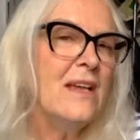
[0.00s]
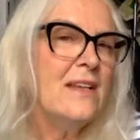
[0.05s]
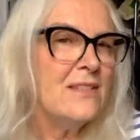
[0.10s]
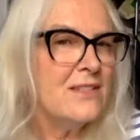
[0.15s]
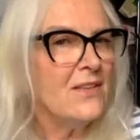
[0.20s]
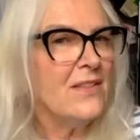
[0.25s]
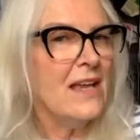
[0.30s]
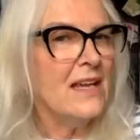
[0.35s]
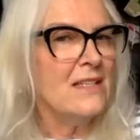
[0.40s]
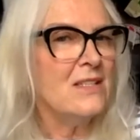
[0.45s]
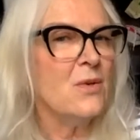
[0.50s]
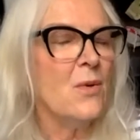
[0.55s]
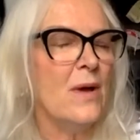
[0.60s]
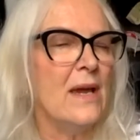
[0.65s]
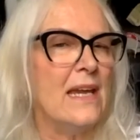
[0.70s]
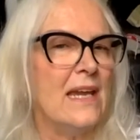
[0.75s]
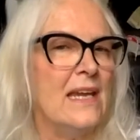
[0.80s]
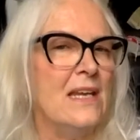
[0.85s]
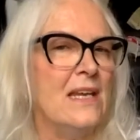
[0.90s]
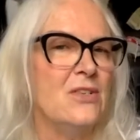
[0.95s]
So that's
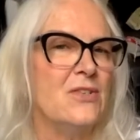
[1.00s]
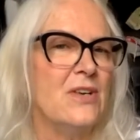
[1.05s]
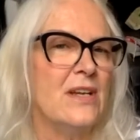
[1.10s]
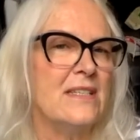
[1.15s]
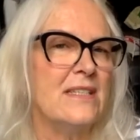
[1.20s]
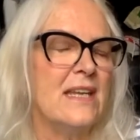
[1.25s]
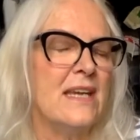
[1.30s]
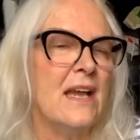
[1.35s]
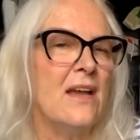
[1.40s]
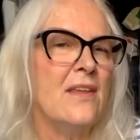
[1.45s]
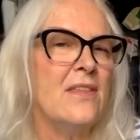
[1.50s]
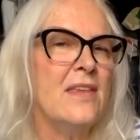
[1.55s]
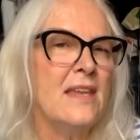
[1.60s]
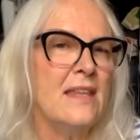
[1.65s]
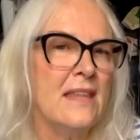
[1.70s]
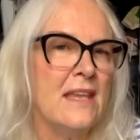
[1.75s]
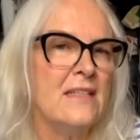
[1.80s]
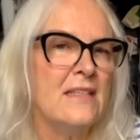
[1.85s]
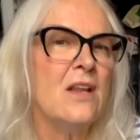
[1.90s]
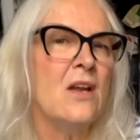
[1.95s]
quite interesting. I
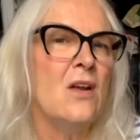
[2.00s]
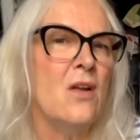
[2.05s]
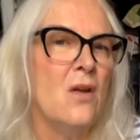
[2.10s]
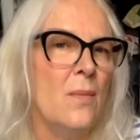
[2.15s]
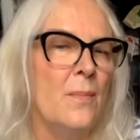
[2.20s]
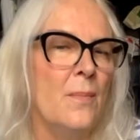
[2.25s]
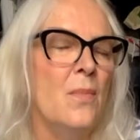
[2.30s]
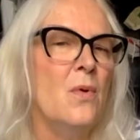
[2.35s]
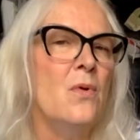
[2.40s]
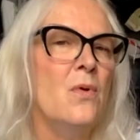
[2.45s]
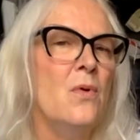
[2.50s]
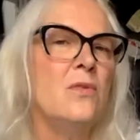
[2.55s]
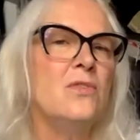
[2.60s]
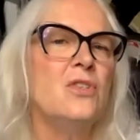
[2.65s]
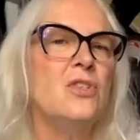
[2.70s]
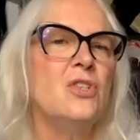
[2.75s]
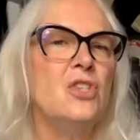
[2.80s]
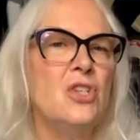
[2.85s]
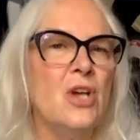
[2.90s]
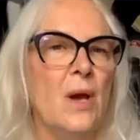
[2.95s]
think there's a lot more
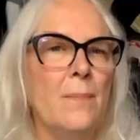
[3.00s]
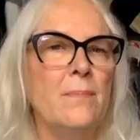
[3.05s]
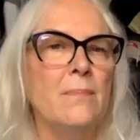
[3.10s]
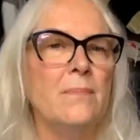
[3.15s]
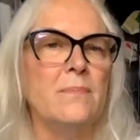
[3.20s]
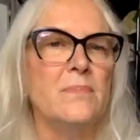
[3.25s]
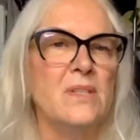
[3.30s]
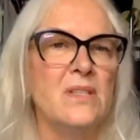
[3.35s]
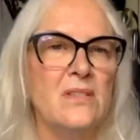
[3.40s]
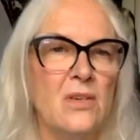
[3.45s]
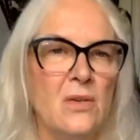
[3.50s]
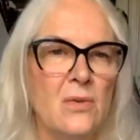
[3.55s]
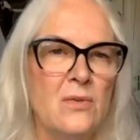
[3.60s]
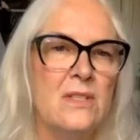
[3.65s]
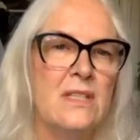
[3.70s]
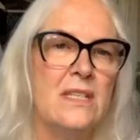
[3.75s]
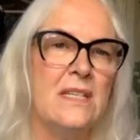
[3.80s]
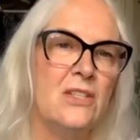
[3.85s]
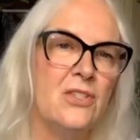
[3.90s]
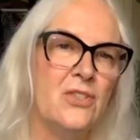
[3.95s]

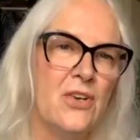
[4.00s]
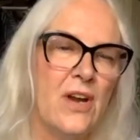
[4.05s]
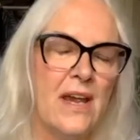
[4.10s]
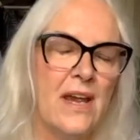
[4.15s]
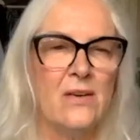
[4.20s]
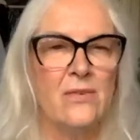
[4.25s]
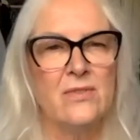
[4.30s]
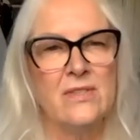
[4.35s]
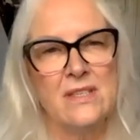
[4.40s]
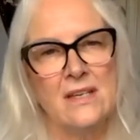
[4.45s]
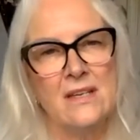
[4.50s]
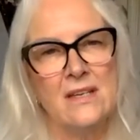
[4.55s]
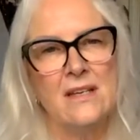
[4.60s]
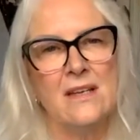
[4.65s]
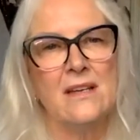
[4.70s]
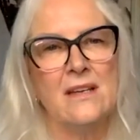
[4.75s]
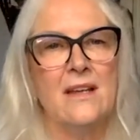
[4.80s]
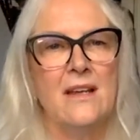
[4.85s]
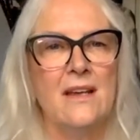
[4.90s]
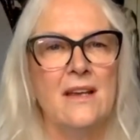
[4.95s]
jumpsuity
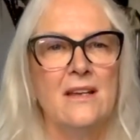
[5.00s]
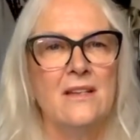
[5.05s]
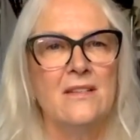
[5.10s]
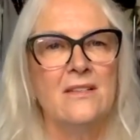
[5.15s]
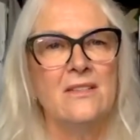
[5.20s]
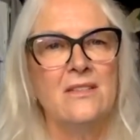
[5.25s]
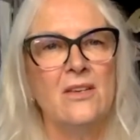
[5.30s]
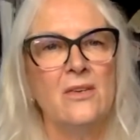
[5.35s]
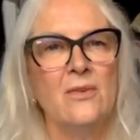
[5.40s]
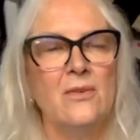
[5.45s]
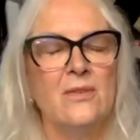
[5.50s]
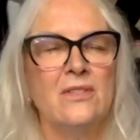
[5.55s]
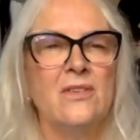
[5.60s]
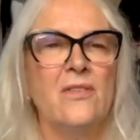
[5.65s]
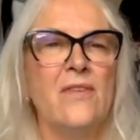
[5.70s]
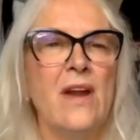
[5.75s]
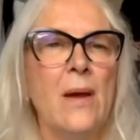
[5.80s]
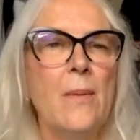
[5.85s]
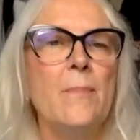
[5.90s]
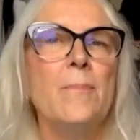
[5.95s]
trouser suits
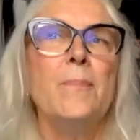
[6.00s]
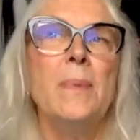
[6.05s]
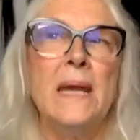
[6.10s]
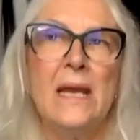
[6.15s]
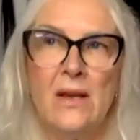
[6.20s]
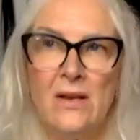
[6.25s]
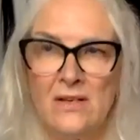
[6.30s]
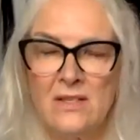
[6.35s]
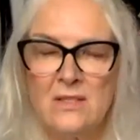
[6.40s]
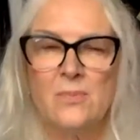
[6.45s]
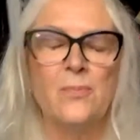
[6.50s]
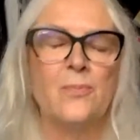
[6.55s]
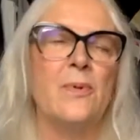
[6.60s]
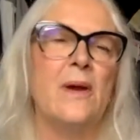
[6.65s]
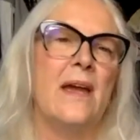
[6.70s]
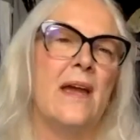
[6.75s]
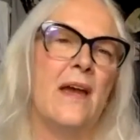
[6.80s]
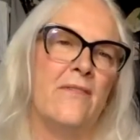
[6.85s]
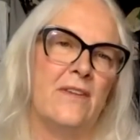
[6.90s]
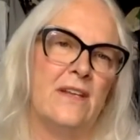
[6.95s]
around because
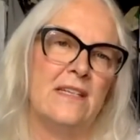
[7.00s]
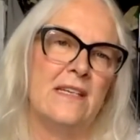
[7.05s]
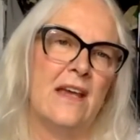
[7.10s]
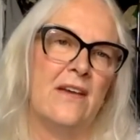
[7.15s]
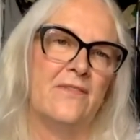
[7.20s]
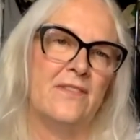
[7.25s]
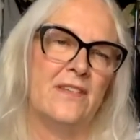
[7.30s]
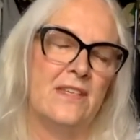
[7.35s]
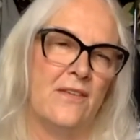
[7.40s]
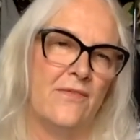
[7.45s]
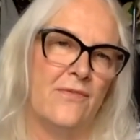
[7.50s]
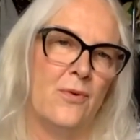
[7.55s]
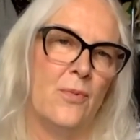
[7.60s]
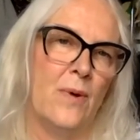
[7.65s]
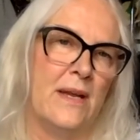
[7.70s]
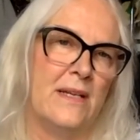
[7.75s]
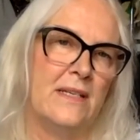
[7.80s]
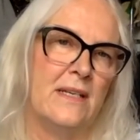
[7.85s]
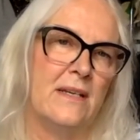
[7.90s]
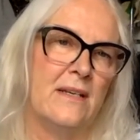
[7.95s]
we're having to have civil
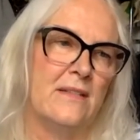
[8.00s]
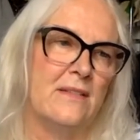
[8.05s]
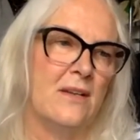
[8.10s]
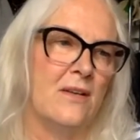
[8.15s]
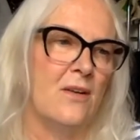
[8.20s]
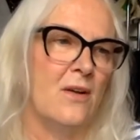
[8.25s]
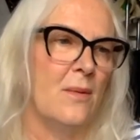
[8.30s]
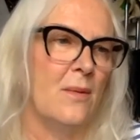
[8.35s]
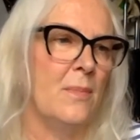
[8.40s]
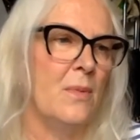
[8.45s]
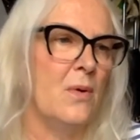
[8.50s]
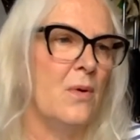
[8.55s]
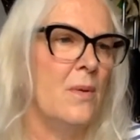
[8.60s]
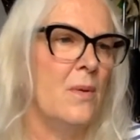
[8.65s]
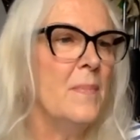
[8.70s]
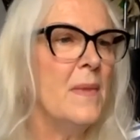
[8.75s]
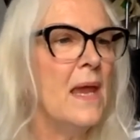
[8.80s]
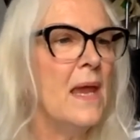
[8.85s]
weddings a lot more.